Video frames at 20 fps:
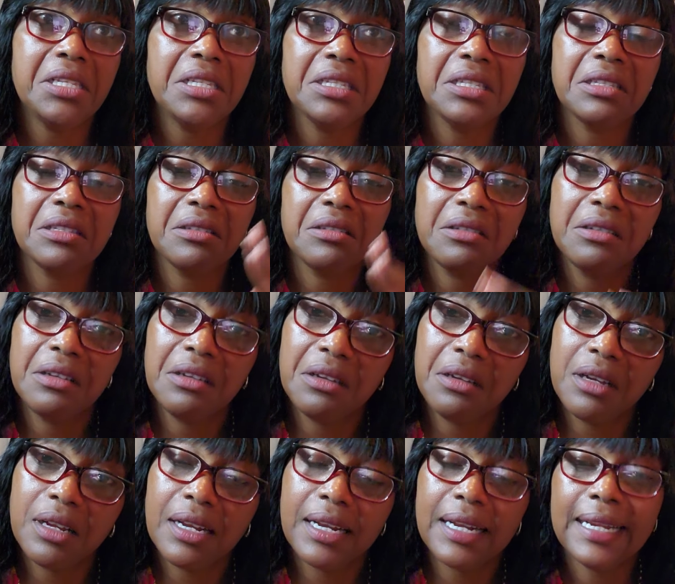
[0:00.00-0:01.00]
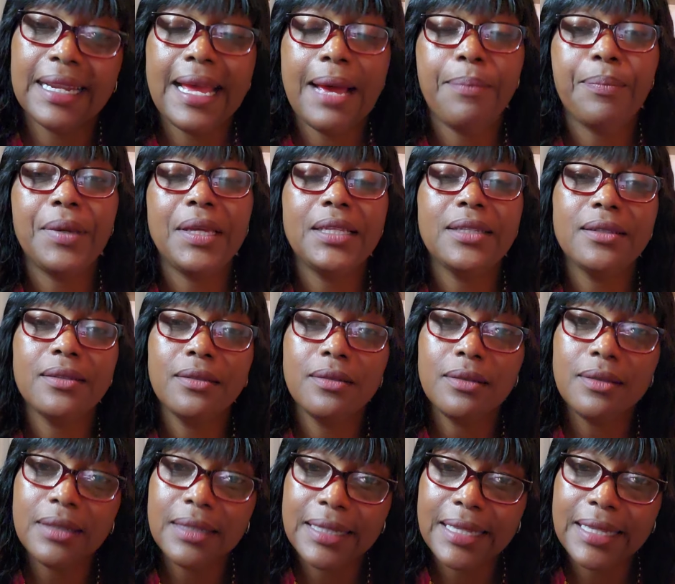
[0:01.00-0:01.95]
is clapping